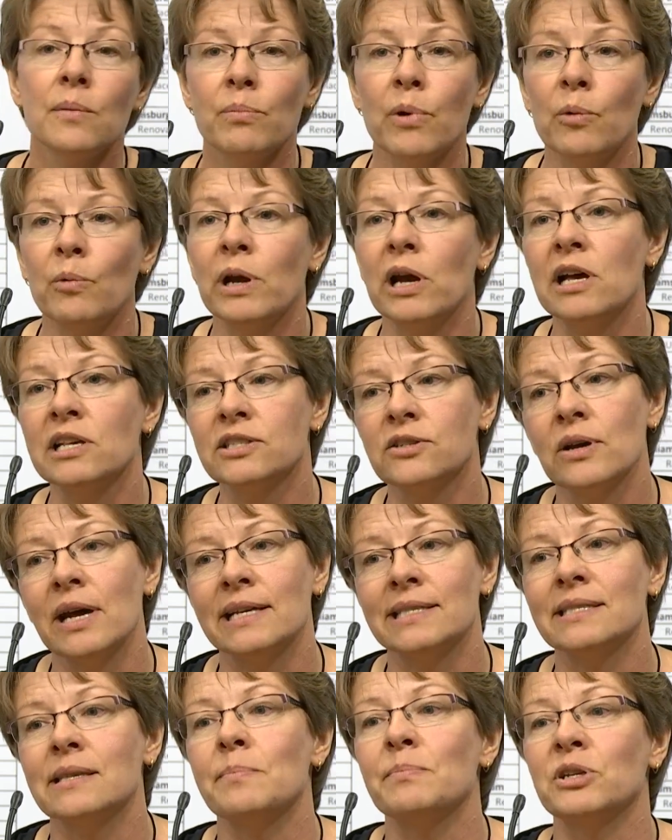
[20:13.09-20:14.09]
But we also
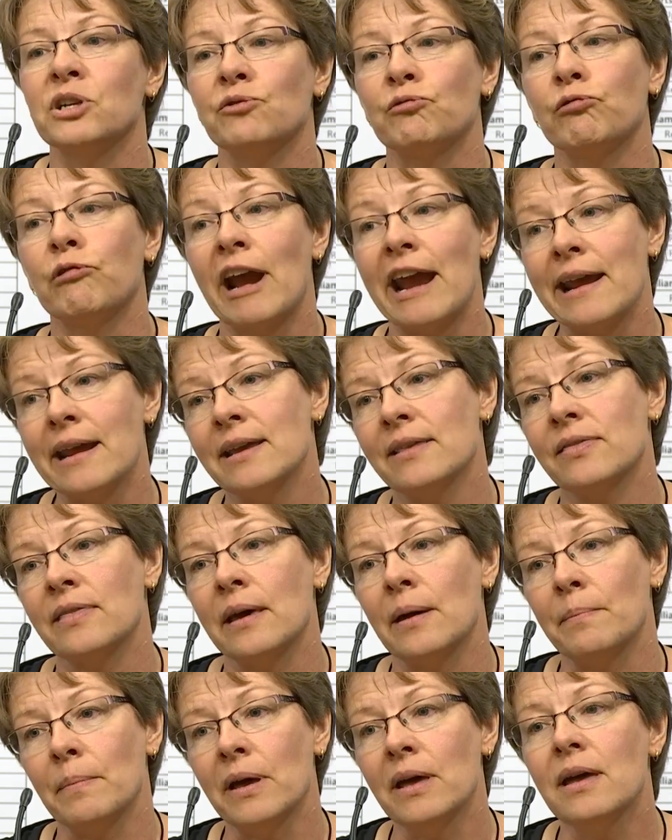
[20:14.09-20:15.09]
ask them to rank
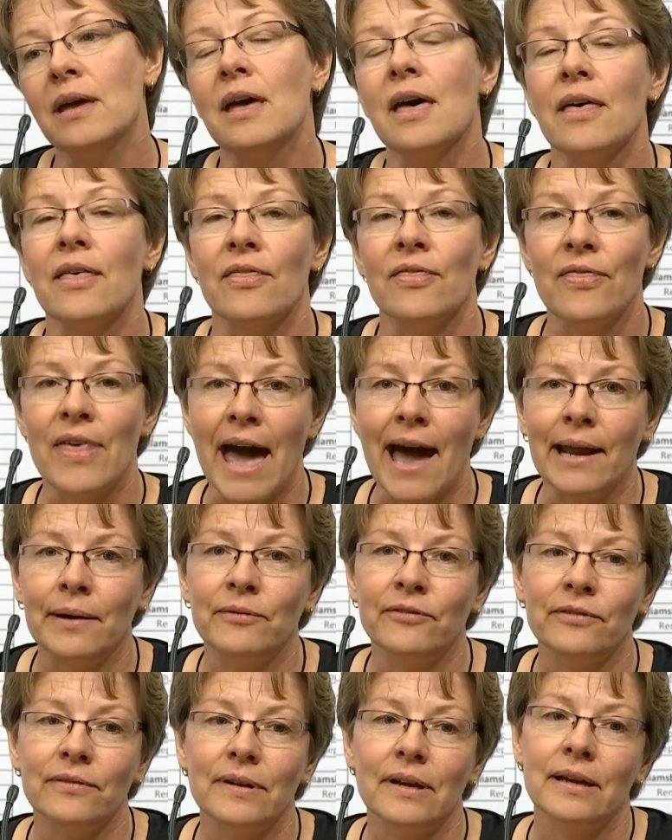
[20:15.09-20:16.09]
them.
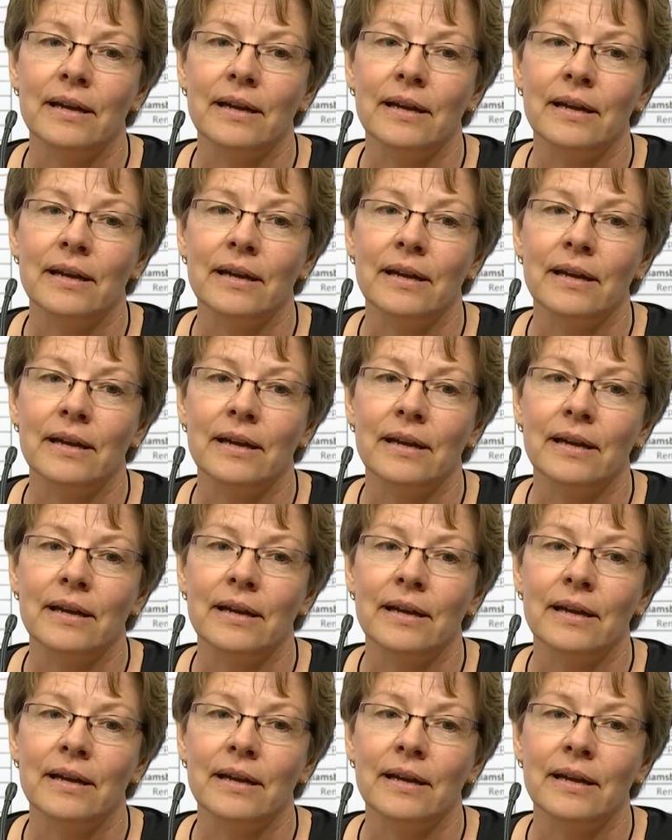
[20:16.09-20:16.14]
That